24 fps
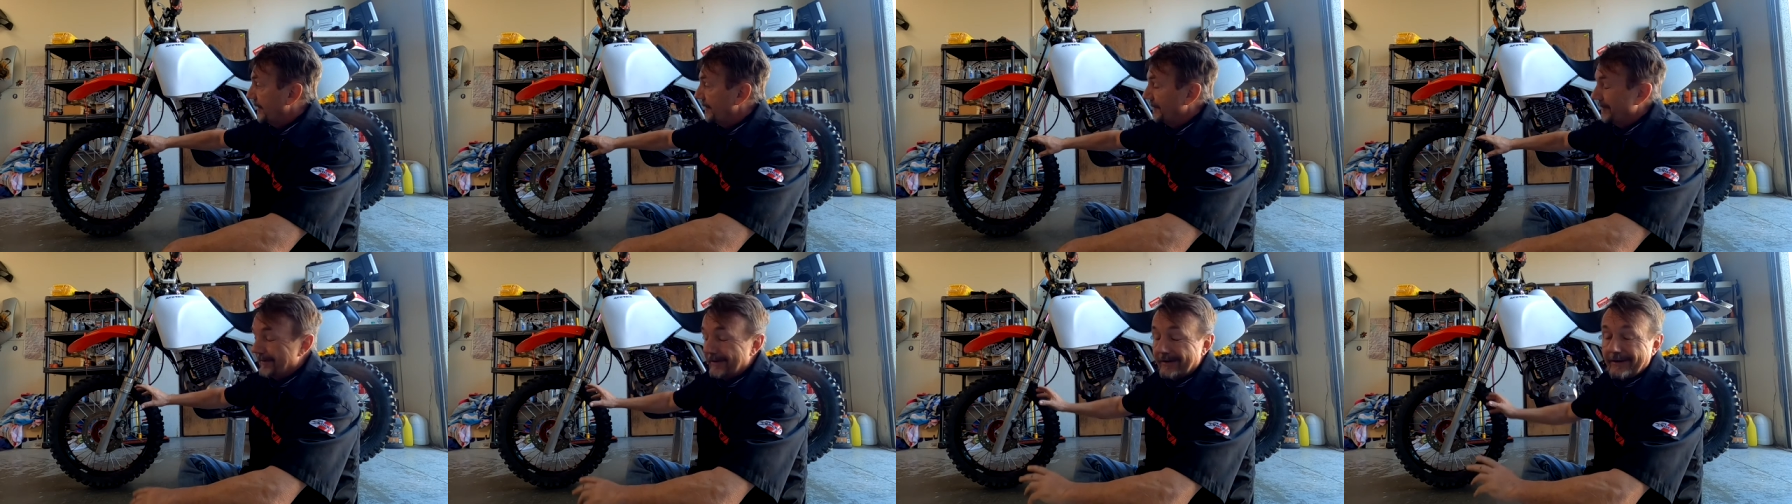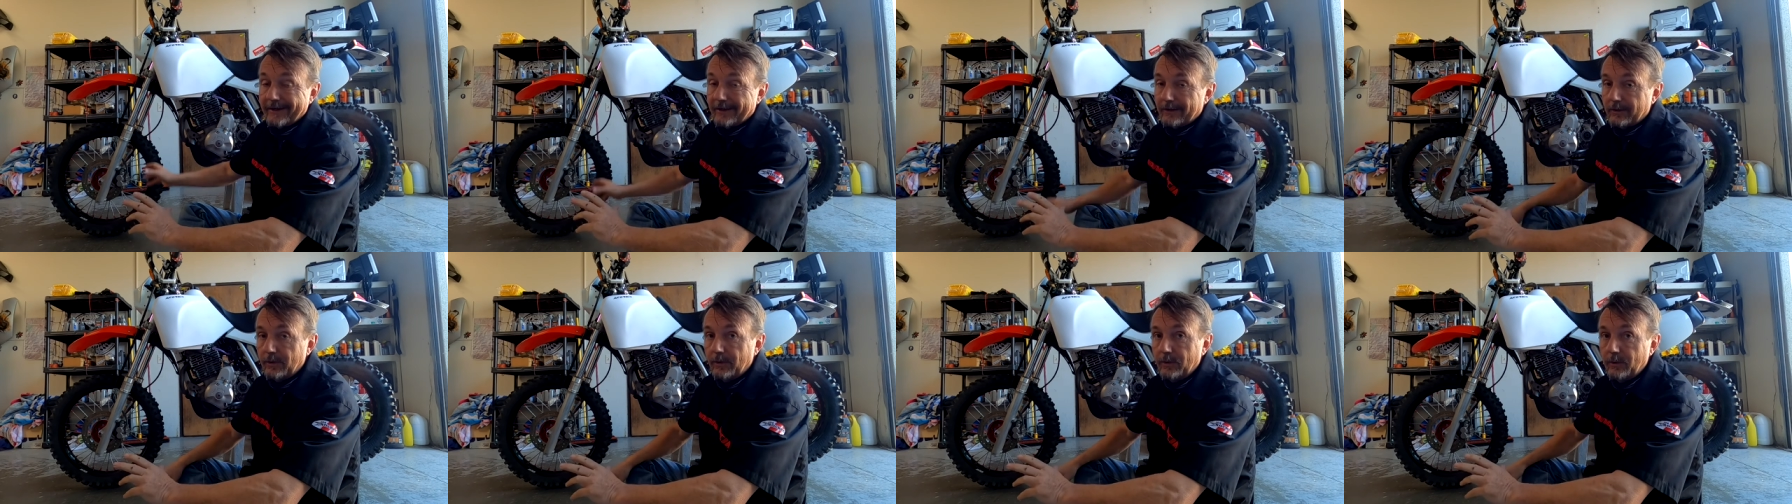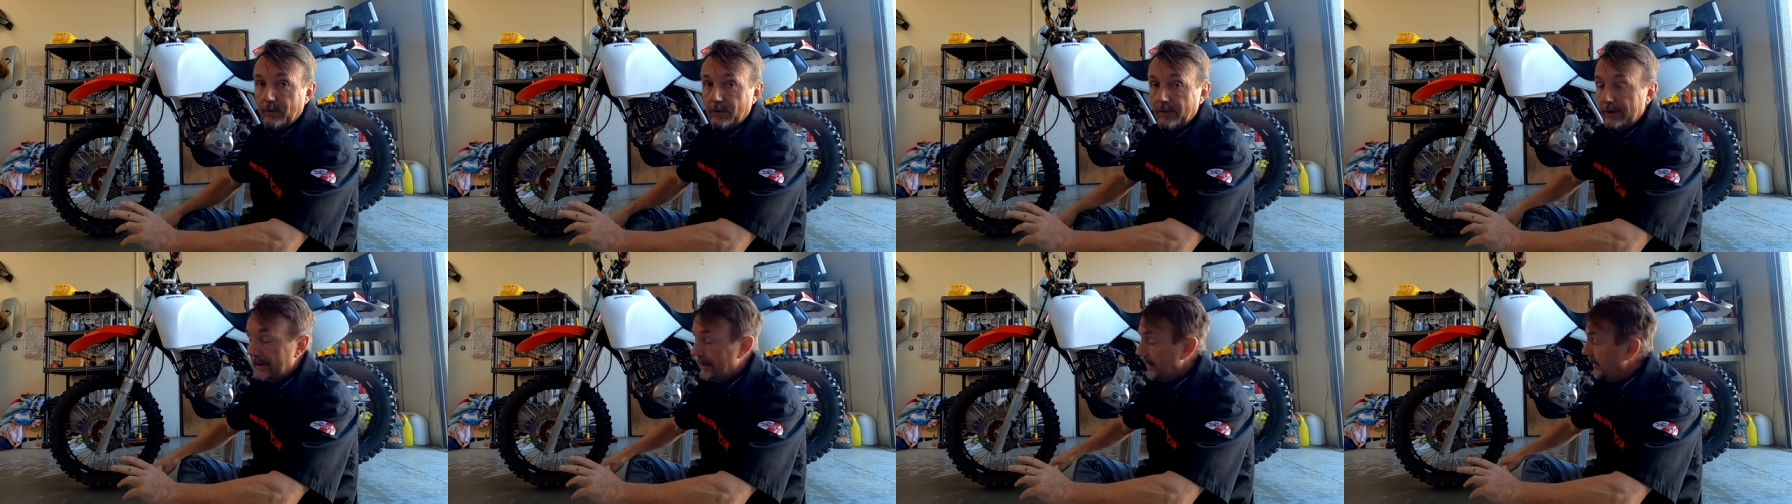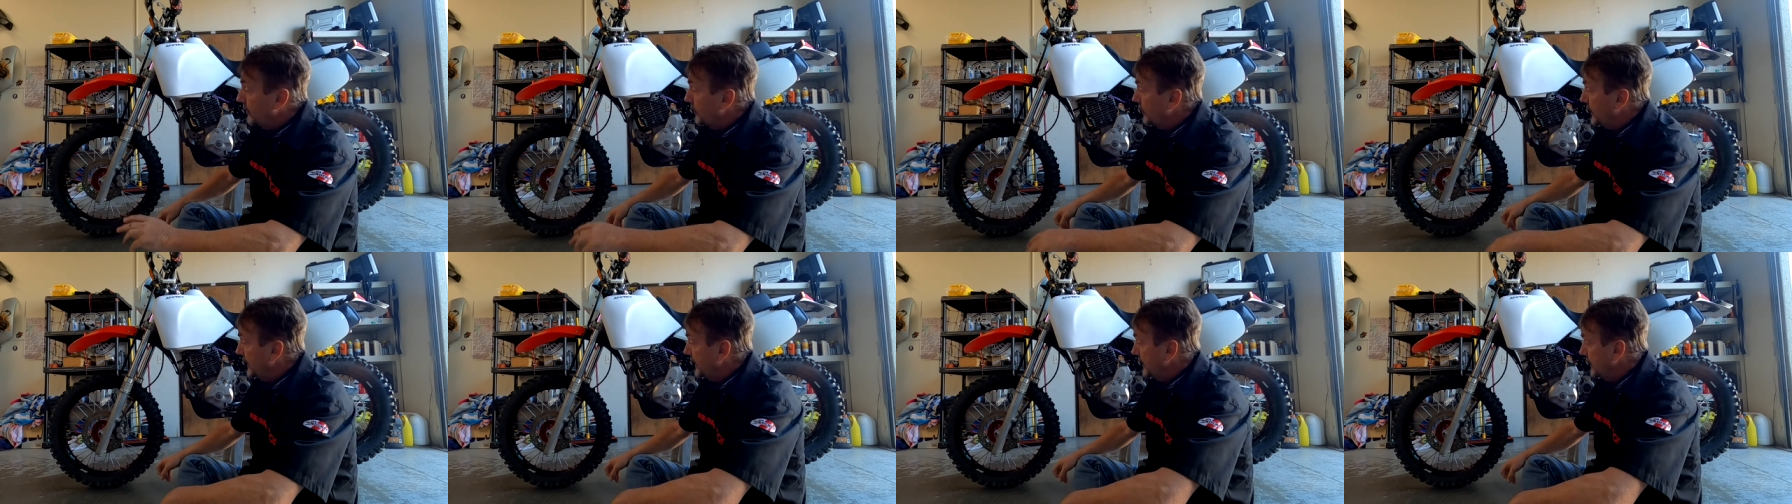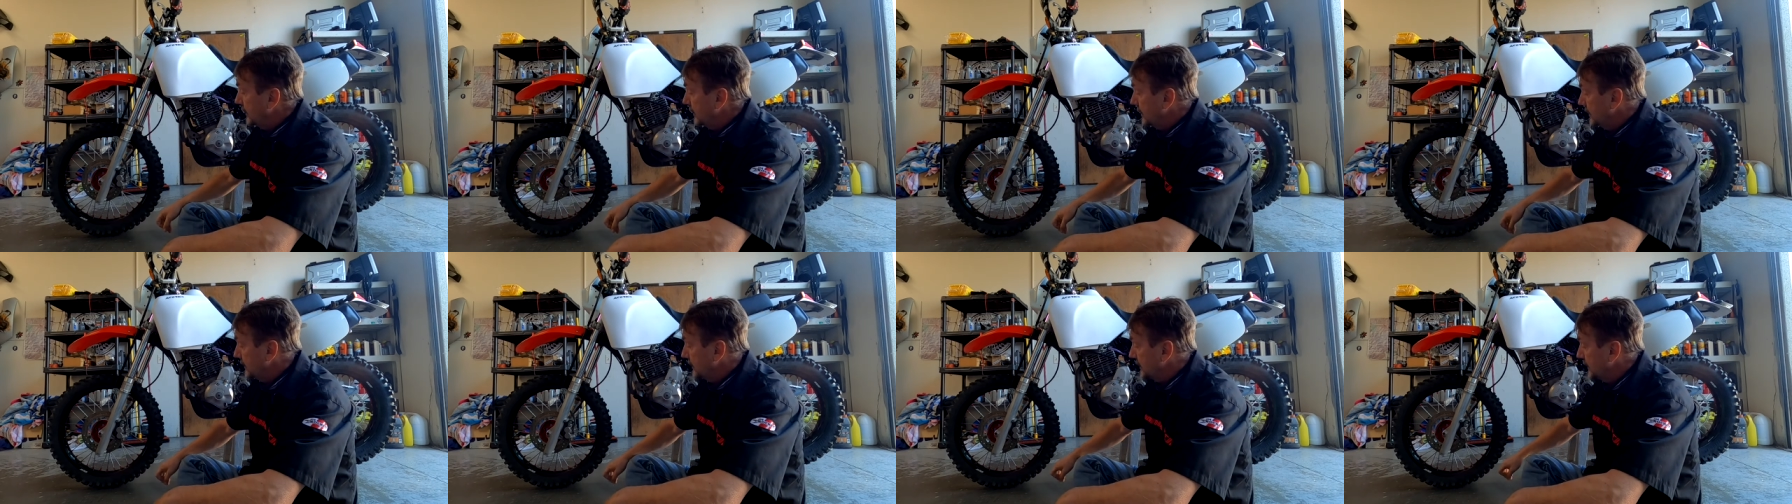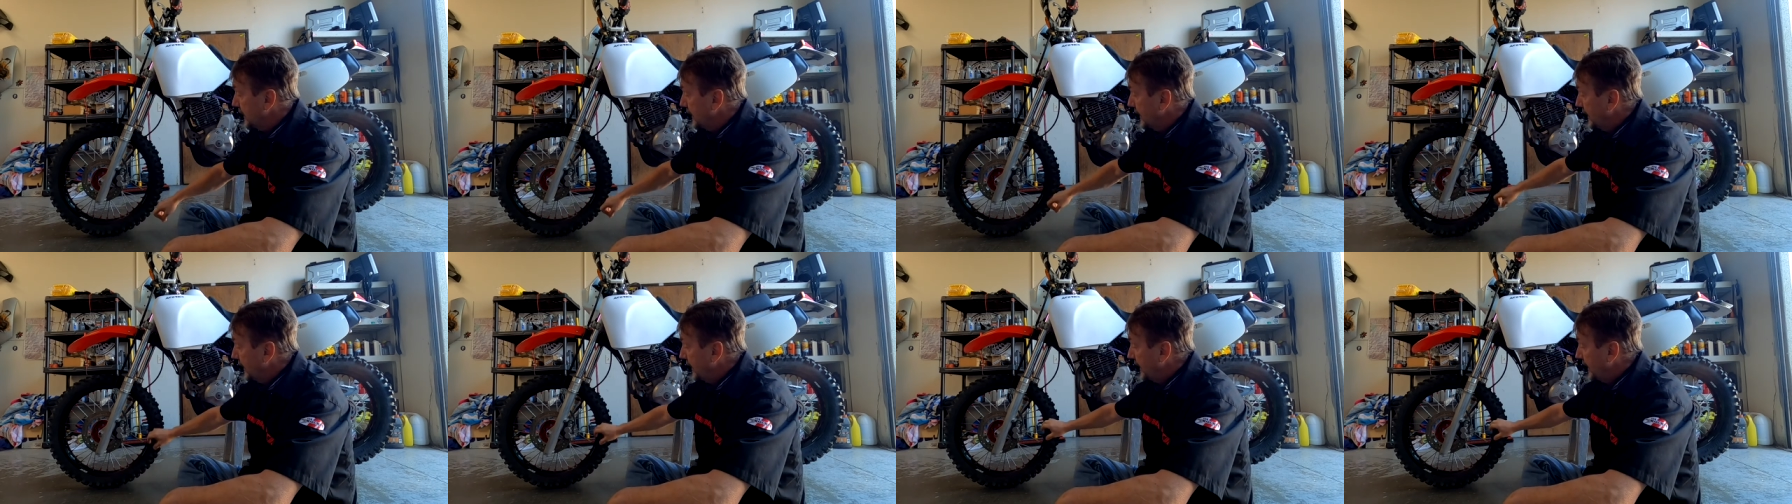Very cool looking wheels.